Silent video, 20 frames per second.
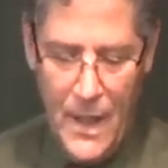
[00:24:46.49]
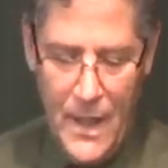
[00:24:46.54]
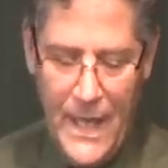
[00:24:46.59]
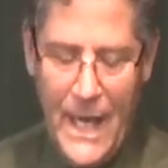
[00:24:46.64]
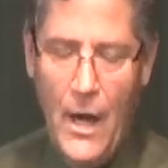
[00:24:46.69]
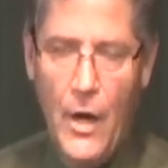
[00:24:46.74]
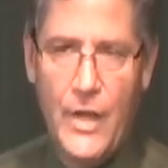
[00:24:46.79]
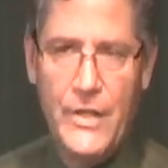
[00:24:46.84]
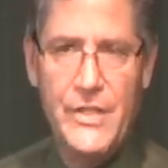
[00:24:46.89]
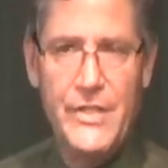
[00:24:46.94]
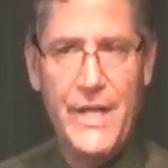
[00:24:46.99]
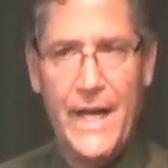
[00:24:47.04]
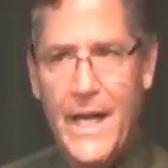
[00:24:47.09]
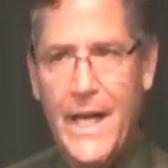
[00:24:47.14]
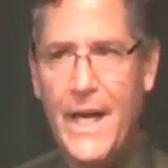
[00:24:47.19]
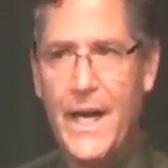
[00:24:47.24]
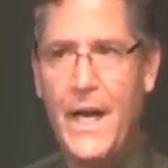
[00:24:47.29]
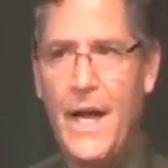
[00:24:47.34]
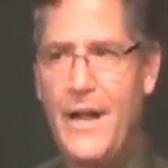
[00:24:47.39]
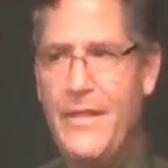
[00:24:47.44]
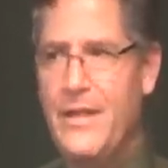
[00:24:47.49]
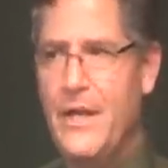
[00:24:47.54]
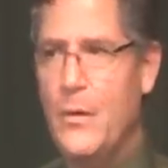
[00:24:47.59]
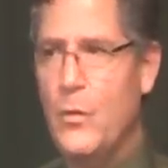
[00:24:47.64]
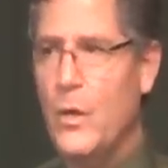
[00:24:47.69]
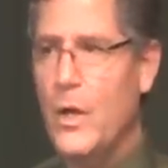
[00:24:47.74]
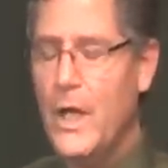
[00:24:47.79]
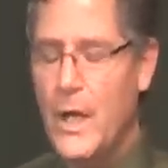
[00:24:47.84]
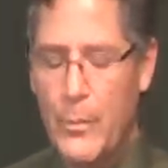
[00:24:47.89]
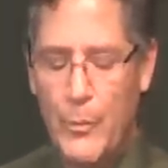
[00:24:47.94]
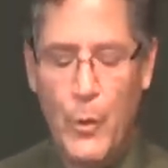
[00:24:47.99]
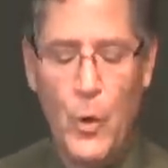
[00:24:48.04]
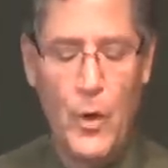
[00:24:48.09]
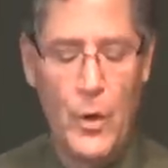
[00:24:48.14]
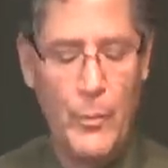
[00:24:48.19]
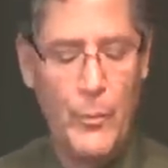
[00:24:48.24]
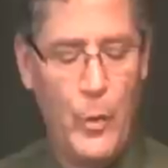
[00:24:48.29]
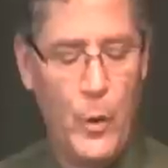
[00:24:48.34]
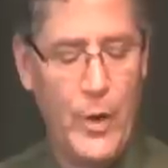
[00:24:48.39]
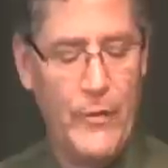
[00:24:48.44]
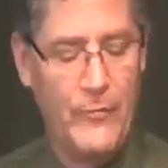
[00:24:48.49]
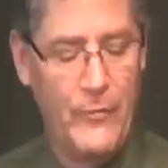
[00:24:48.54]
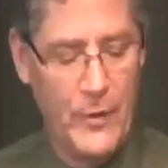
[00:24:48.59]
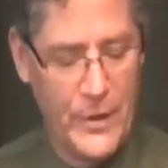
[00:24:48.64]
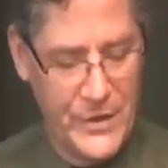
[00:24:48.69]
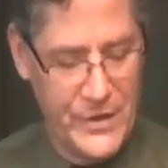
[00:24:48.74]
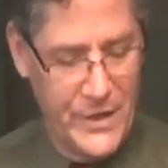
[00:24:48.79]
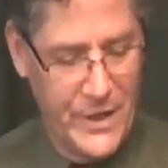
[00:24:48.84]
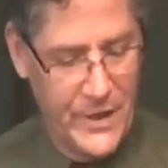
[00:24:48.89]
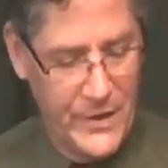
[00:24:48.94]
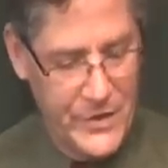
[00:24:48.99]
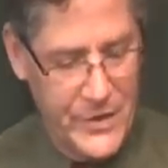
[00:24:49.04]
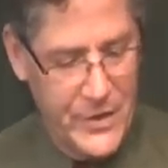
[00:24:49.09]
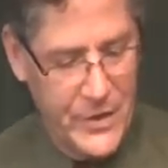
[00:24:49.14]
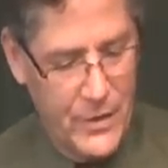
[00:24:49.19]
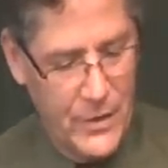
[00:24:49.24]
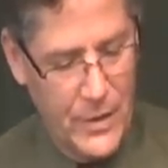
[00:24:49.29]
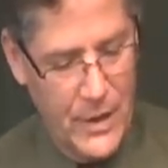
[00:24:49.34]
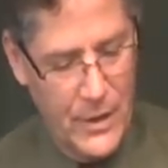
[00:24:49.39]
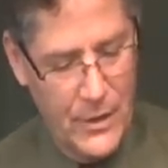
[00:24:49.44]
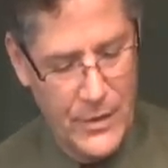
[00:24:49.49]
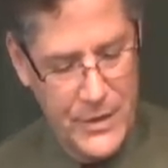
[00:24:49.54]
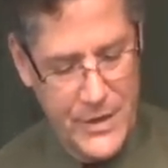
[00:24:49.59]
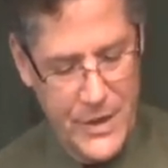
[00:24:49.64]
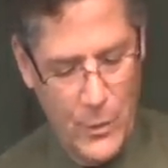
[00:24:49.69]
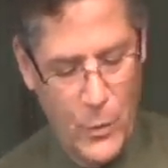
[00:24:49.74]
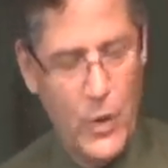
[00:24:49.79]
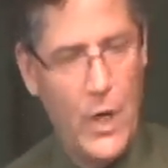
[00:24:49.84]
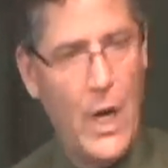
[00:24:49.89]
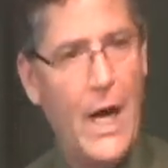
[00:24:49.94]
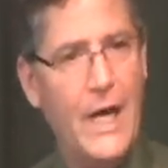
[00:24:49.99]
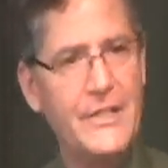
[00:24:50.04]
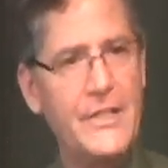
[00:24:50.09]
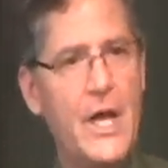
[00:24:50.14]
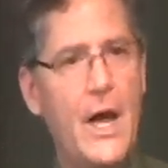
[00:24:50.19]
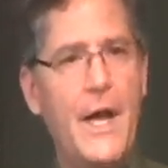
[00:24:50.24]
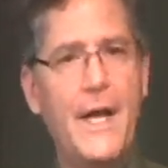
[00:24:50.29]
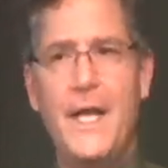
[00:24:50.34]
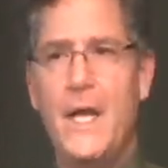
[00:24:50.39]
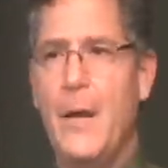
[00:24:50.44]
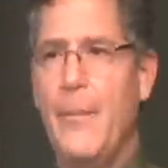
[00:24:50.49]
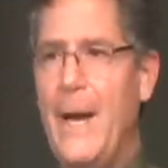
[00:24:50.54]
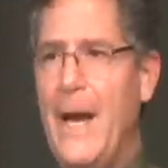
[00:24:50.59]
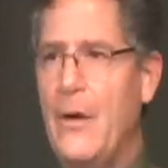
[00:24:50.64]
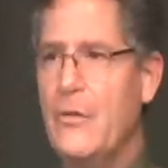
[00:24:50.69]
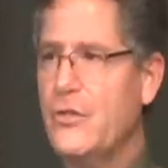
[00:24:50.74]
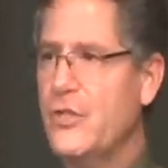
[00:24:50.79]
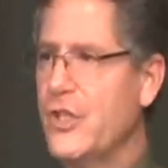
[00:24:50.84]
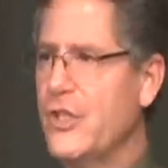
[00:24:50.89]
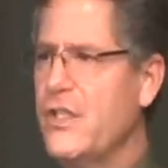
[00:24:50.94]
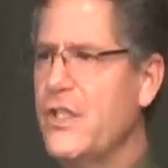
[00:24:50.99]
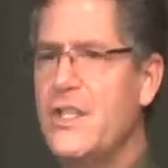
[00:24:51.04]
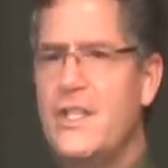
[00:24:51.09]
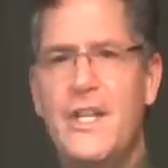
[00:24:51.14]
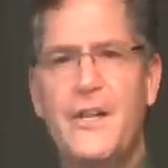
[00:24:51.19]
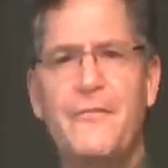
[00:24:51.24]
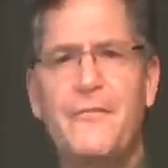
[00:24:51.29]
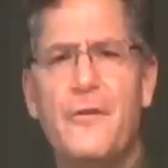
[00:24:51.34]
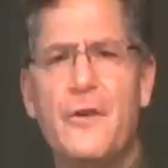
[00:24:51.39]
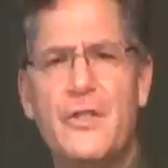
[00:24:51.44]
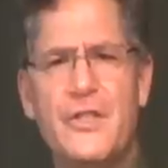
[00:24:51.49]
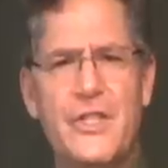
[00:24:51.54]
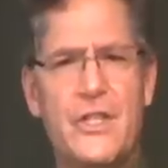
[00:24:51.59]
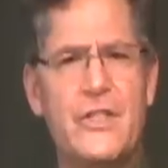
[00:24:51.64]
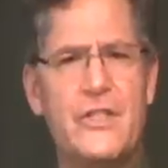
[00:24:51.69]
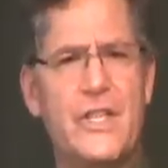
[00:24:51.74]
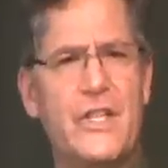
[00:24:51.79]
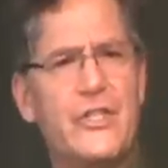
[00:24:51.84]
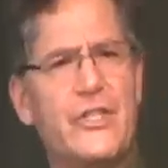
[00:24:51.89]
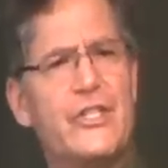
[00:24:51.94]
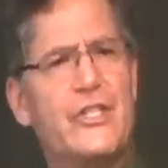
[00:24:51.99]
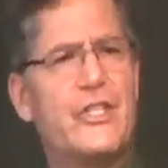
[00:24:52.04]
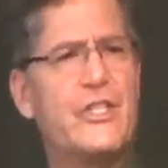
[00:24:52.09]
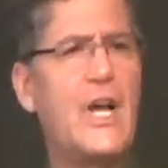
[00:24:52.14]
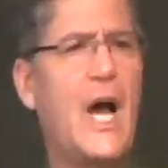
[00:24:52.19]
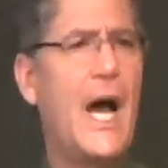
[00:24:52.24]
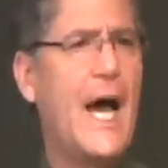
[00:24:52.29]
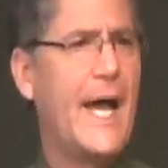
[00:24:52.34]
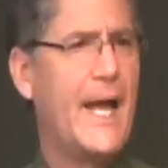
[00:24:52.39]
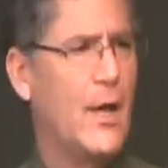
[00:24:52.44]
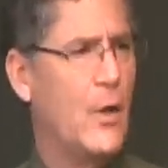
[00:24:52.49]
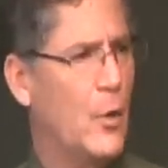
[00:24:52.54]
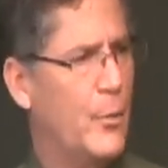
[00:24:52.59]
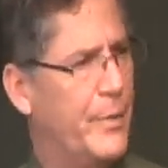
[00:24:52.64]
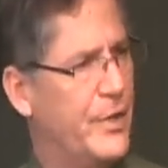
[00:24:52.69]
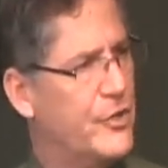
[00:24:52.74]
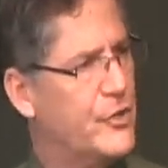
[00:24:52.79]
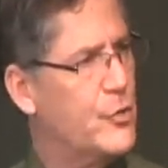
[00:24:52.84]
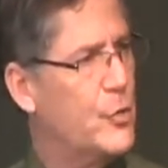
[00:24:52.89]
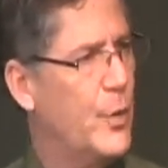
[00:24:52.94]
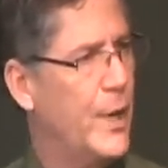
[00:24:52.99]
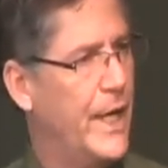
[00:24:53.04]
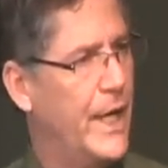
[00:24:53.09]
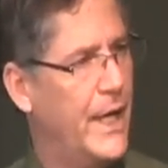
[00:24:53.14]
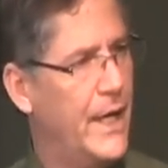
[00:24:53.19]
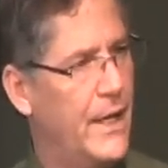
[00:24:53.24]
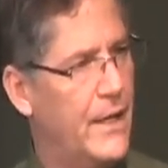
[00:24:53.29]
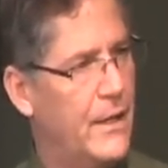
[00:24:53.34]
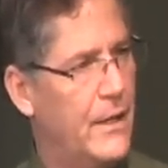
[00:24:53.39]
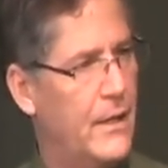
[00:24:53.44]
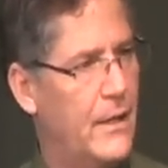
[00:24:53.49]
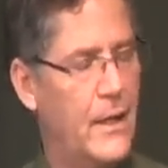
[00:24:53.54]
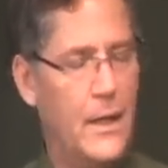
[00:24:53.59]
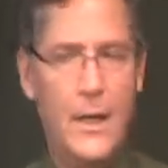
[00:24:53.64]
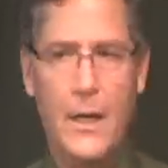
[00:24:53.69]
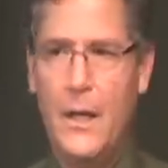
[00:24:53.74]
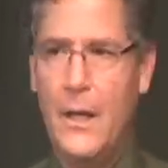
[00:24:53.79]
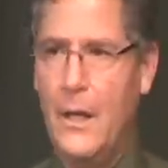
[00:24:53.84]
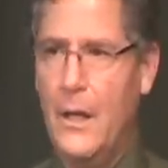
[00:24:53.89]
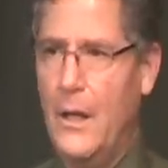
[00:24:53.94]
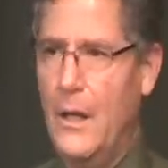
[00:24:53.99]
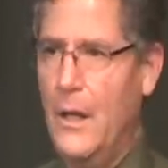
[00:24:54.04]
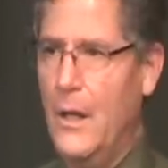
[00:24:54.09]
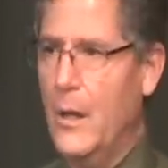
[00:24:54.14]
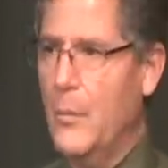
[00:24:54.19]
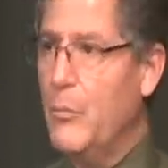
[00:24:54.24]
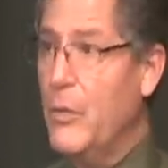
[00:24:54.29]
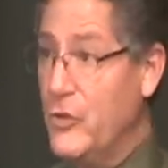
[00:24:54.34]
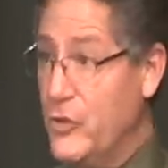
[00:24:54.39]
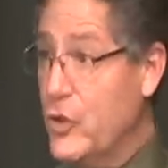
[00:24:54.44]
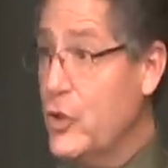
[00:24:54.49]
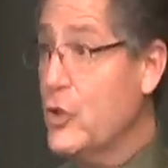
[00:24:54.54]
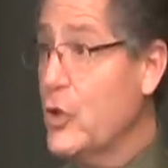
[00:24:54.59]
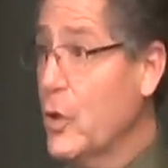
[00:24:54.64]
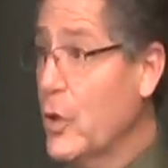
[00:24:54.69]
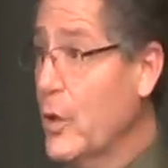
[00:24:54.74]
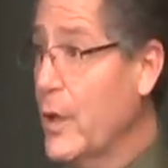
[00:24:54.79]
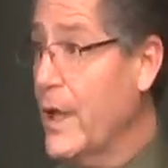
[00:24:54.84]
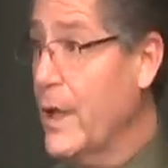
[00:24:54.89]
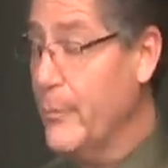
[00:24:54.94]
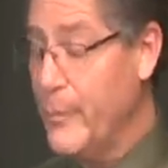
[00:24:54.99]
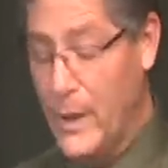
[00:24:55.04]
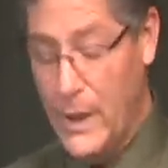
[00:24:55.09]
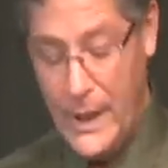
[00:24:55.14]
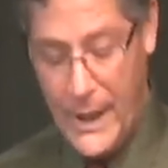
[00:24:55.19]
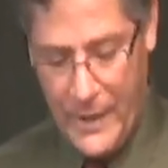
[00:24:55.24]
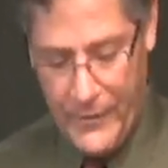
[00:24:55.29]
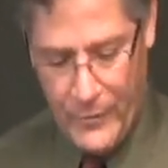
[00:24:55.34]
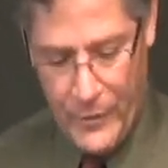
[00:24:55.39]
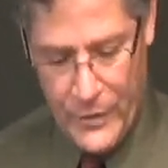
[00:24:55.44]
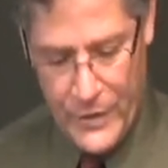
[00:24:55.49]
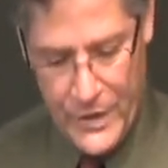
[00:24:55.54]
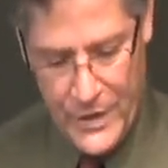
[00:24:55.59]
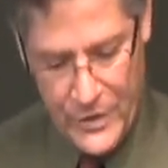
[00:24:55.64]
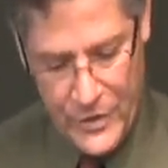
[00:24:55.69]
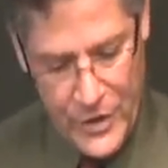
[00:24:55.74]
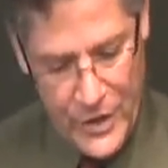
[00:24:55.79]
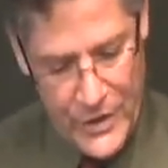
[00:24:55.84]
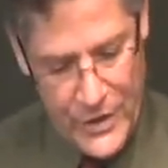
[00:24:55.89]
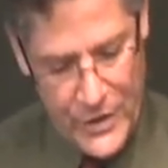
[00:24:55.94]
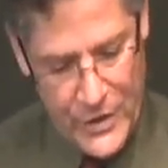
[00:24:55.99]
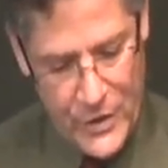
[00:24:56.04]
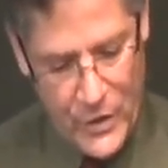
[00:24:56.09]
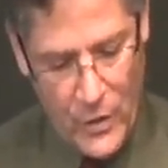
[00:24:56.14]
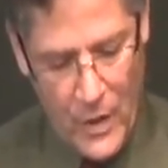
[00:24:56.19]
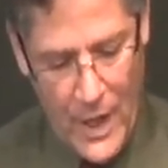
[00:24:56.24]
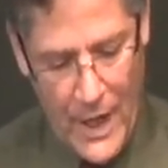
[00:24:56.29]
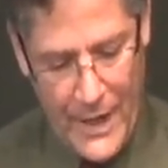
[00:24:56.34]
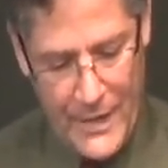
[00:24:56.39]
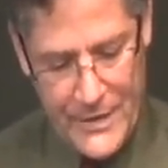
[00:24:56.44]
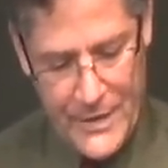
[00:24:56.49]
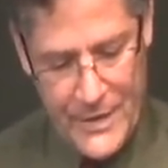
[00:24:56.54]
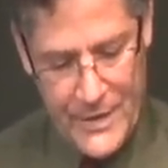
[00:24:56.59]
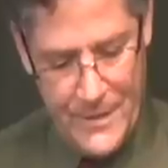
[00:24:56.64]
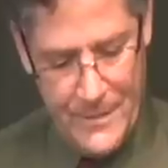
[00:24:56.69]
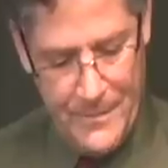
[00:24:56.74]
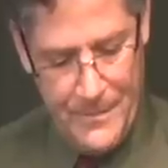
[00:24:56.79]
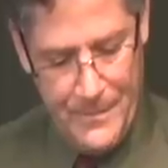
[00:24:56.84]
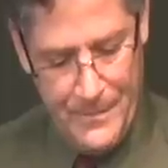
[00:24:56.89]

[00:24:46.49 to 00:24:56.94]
Now, a second and I think really important point for us to consider here is that we're not talking about just differences in style between maturing believers in Jesus Christ.